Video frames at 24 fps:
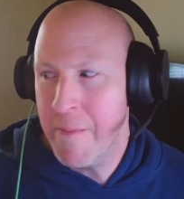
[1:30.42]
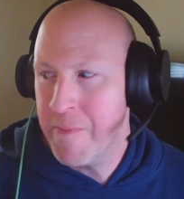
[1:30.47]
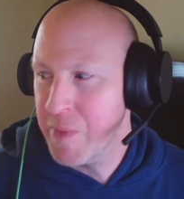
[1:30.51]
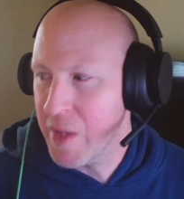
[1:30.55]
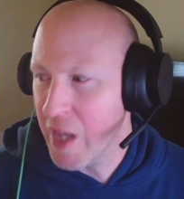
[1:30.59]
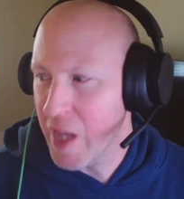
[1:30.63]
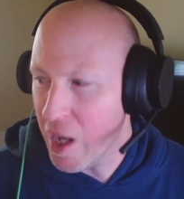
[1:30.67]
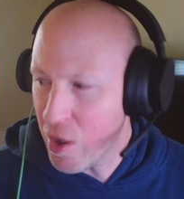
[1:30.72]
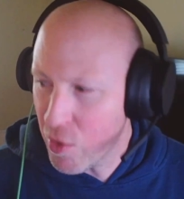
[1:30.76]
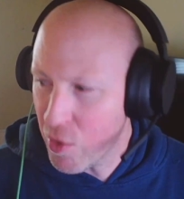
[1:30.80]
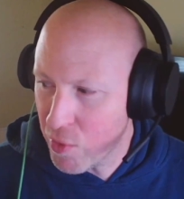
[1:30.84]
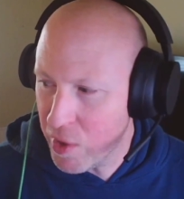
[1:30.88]

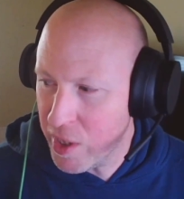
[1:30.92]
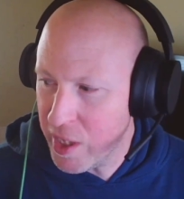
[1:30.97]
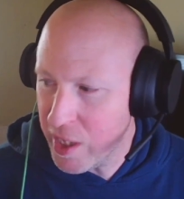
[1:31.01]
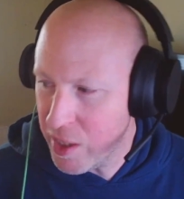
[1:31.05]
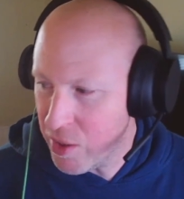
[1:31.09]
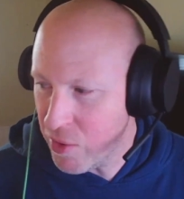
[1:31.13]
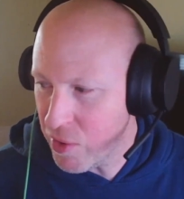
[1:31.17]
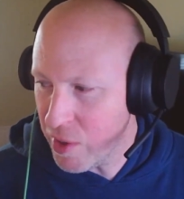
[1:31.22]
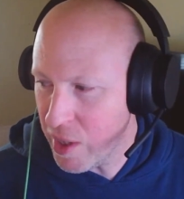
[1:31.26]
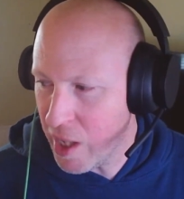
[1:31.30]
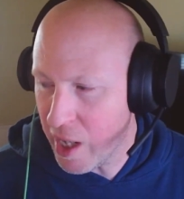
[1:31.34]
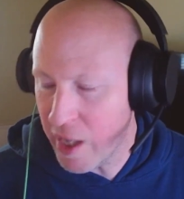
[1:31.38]
I don't really
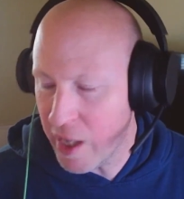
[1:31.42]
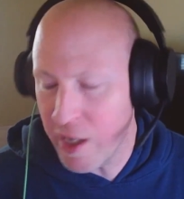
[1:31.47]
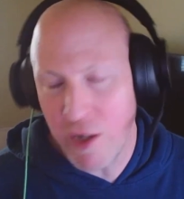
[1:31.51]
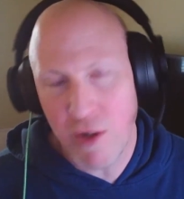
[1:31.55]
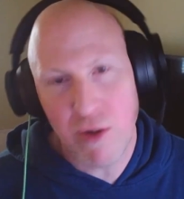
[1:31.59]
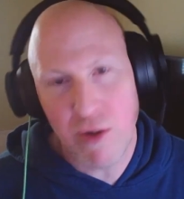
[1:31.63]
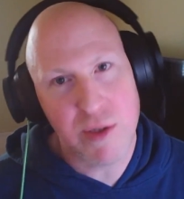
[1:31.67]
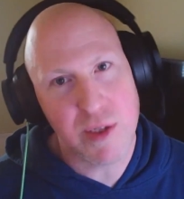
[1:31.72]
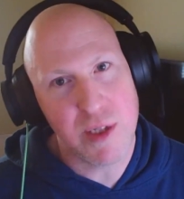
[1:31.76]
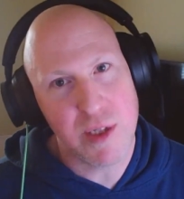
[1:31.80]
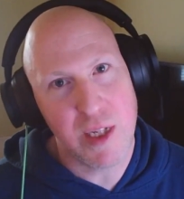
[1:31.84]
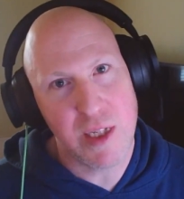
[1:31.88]
do a lot of
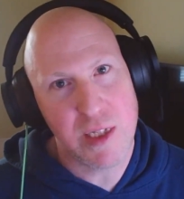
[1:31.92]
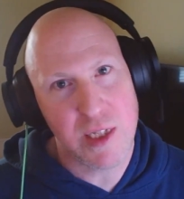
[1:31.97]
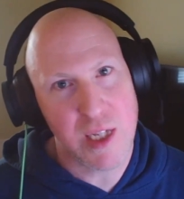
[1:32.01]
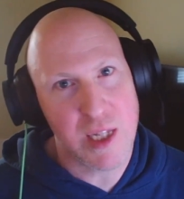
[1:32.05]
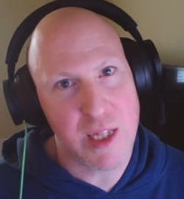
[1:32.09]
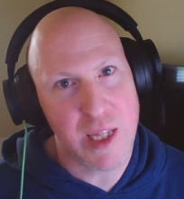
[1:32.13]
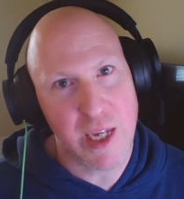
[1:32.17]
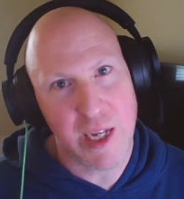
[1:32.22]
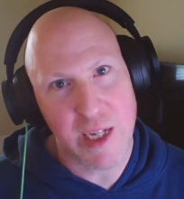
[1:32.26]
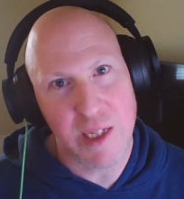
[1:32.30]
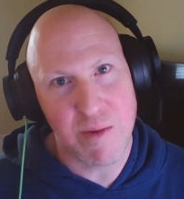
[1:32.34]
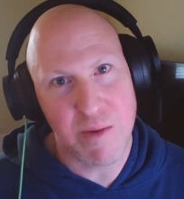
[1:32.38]
news unless I
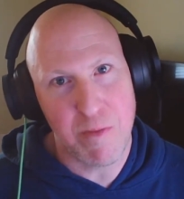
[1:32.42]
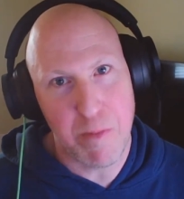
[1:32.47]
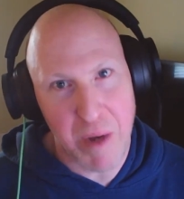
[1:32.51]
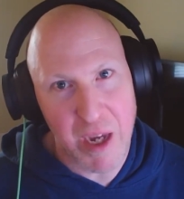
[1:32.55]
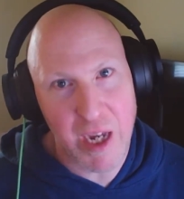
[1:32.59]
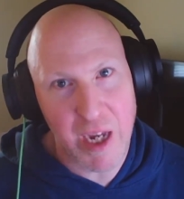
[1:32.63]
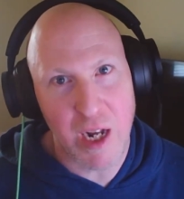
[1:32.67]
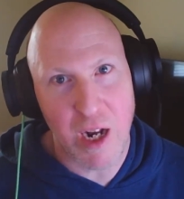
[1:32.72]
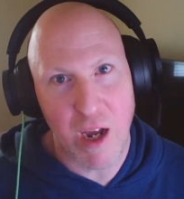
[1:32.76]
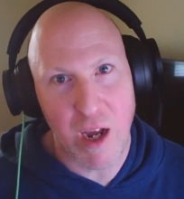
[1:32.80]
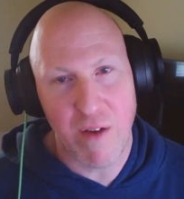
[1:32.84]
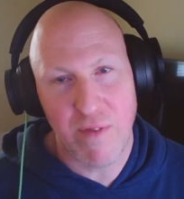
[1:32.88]
think it's
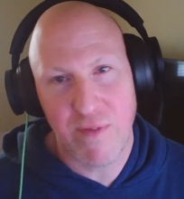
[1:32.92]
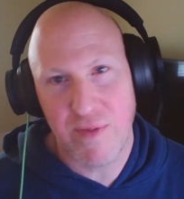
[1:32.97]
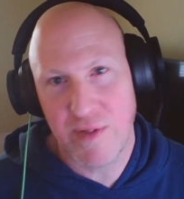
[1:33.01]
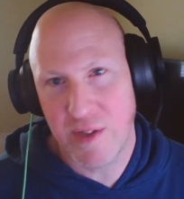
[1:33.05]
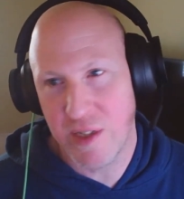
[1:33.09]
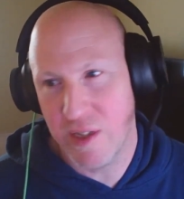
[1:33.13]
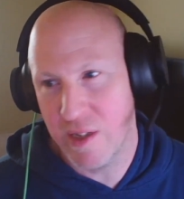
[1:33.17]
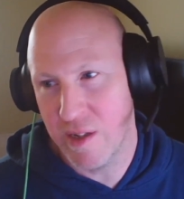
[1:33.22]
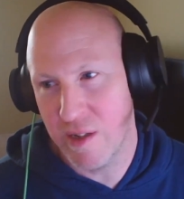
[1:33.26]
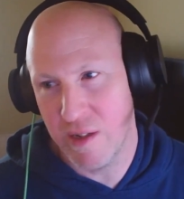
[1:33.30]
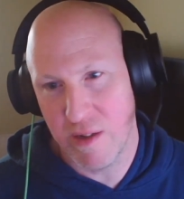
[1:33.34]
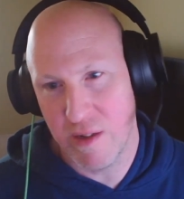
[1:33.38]
big enough
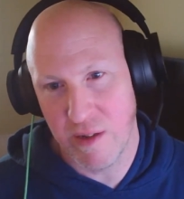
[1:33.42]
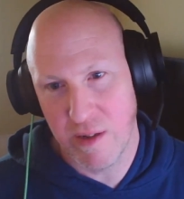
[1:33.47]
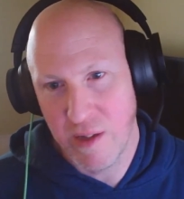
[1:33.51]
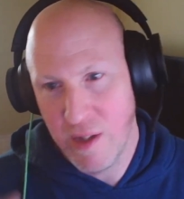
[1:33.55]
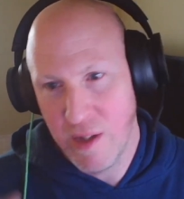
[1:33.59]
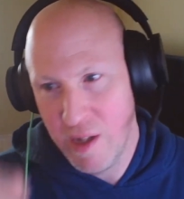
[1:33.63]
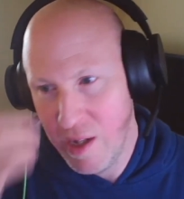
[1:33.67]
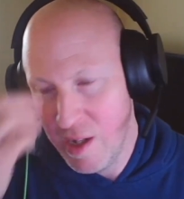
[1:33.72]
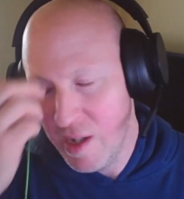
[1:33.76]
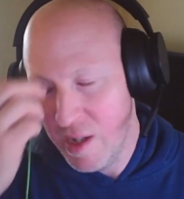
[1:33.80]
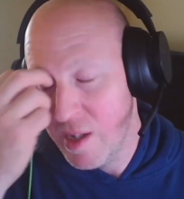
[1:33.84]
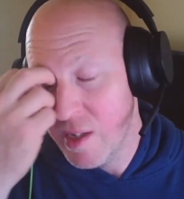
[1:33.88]
to
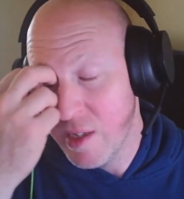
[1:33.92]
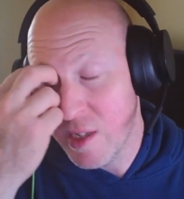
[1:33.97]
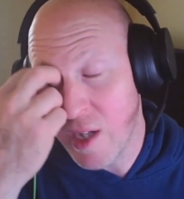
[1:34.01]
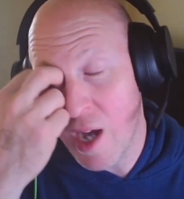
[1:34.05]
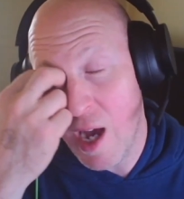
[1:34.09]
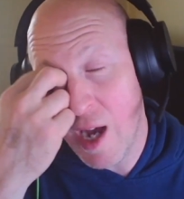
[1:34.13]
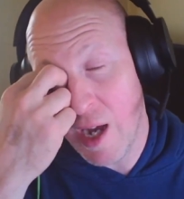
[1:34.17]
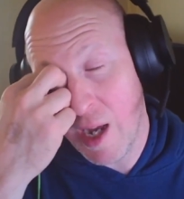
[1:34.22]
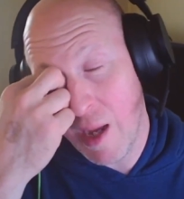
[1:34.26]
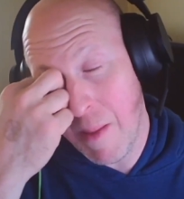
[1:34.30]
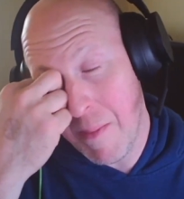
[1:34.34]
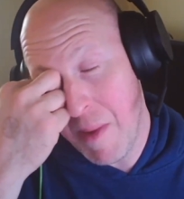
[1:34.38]

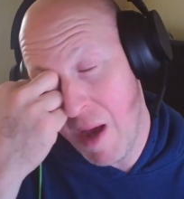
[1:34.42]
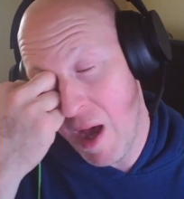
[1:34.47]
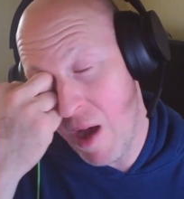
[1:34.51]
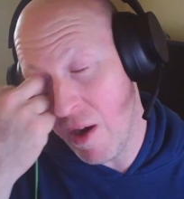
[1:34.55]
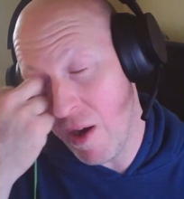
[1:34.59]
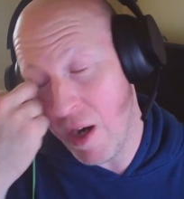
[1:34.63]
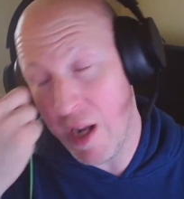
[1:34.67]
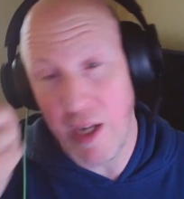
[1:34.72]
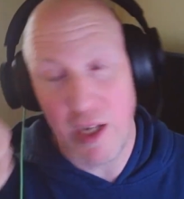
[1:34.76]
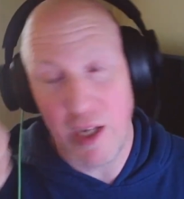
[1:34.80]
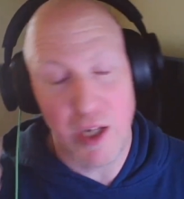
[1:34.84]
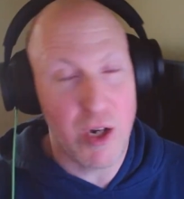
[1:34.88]
talk about it.